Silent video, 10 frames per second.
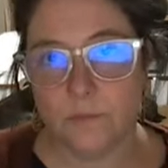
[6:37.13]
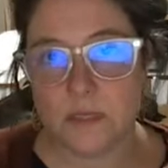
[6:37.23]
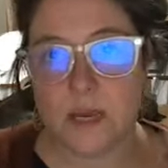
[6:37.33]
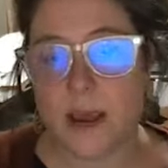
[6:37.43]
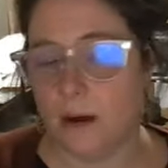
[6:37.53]

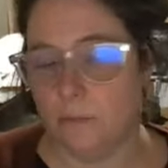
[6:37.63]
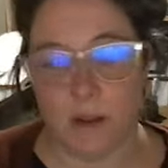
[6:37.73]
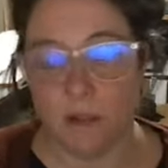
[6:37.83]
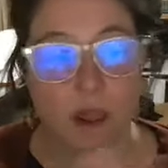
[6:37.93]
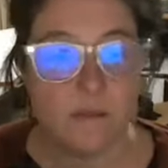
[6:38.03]
had in
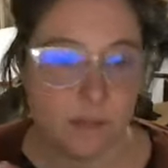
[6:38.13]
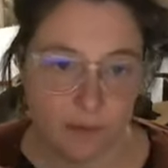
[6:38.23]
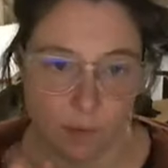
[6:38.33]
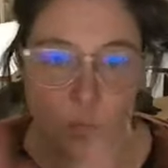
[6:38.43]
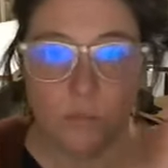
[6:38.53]
my life.
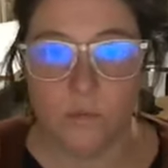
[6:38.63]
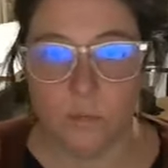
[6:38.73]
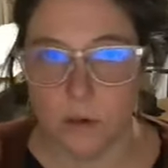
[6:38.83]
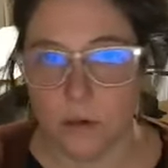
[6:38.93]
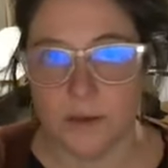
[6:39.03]
Like the
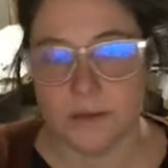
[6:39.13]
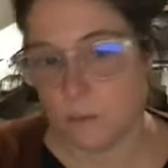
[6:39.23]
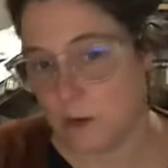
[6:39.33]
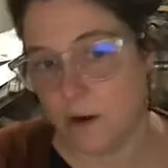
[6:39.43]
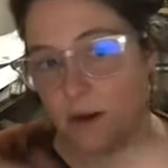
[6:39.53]
work
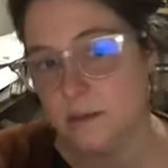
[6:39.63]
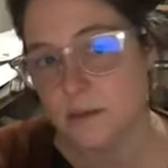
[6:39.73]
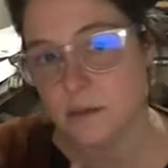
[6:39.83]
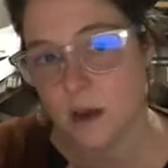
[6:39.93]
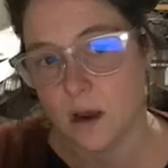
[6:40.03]

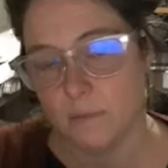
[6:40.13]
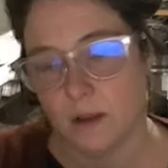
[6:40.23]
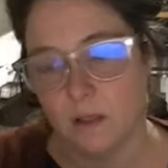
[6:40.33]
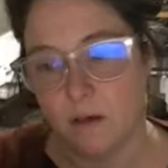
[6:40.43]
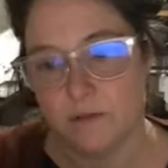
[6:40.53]
experience,
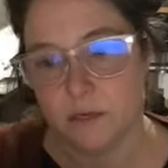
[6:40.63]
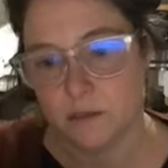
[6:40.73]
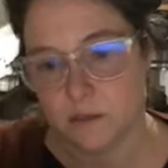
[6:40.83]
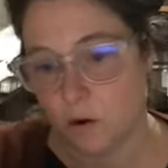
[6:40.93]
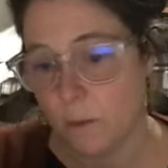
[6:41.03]
I loved
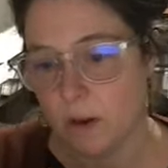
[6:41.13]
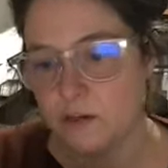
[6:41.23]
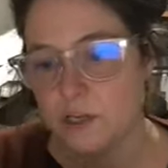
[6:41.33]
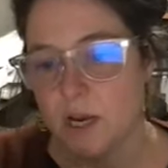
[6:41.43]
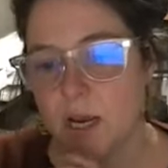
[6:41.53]
it so
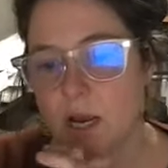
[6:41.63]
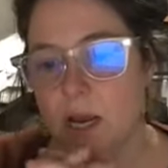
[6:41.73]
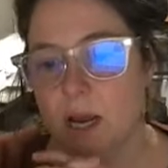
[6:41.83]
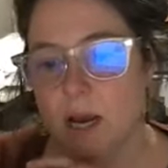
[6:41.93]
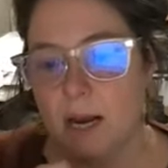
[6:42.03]
much.
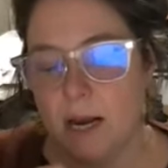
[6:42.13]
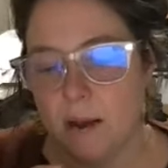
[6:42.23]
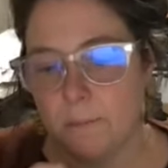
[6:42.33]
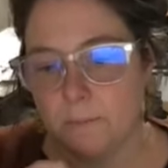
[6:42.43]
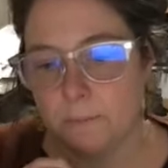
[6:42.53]

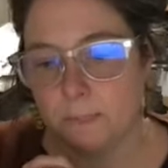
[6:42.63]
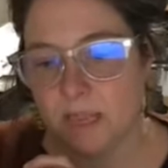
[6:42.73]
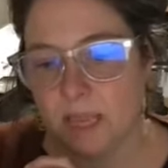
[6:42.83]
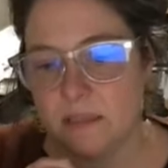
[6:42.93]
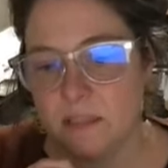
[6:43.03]

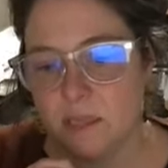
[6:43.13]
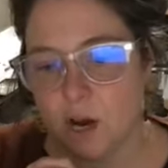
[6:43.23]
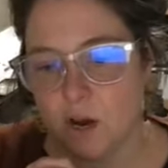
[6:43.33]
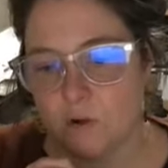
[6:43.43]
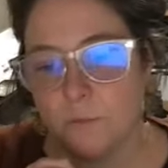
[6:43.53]
And
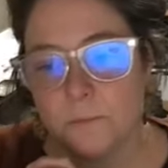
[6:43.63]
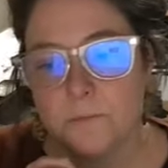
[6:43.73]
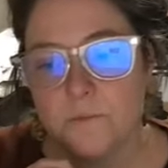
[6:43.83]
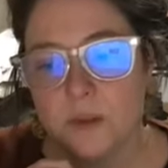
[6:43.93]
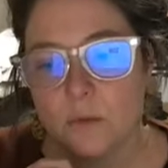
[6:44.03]
so
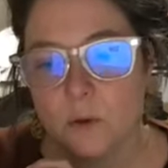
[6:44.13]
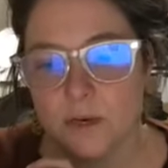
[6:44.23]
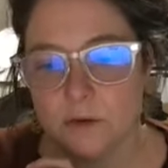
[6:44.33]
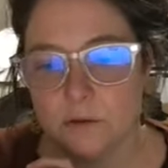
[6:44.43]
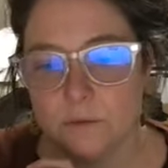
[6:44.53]

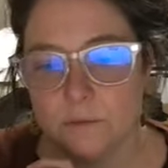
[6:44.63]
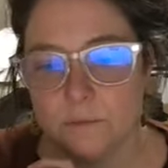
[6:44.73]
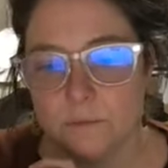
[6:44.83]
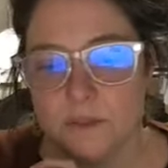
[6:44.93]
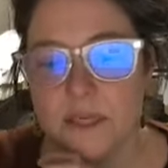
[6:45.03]
when you
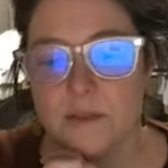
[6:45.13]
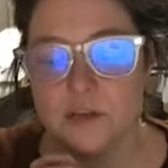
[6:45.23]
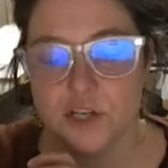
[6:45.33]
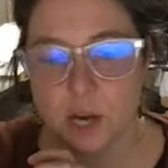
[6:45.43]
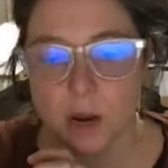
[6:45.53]
see the
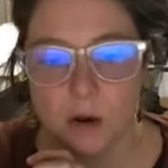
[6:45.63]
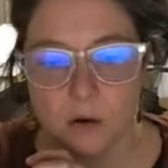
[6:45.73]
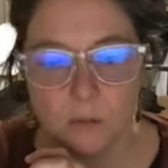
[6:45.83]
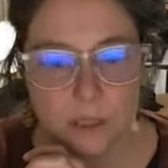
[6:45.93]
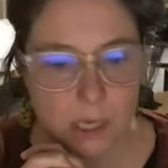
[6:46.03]
show,